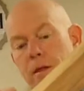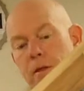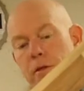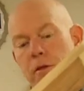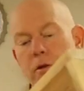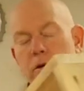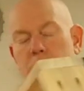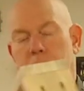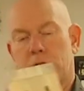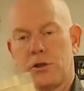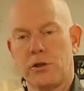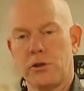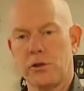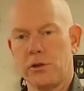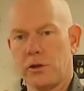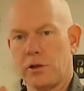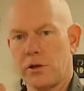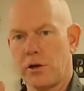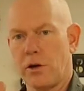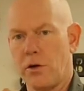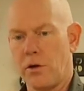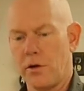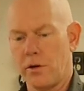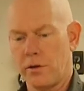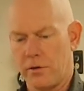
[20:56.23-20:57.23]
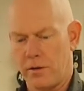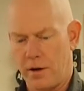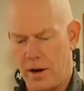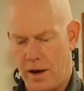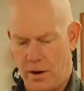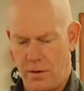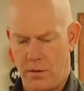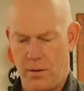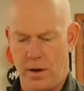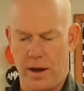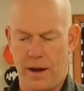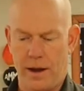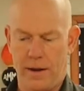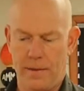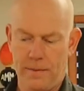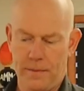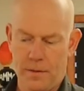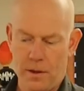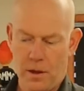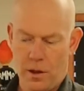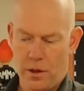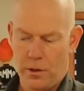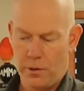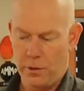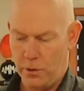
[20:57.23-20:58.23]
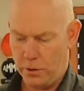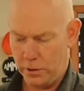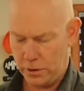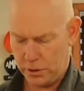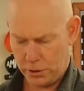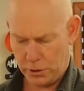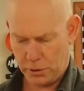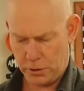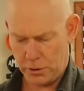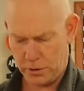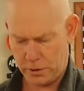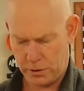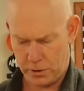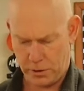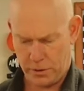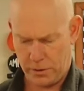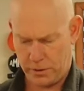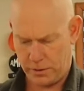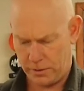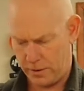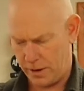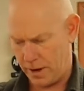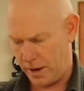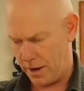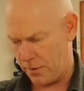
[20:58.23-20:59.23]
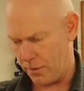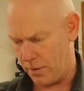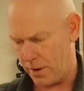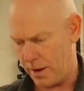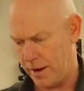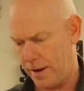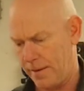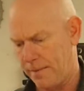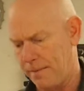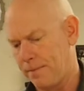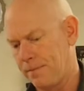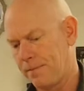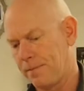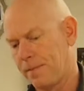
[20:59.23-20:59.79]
Those screws are going the right way. Those screws are going the right way.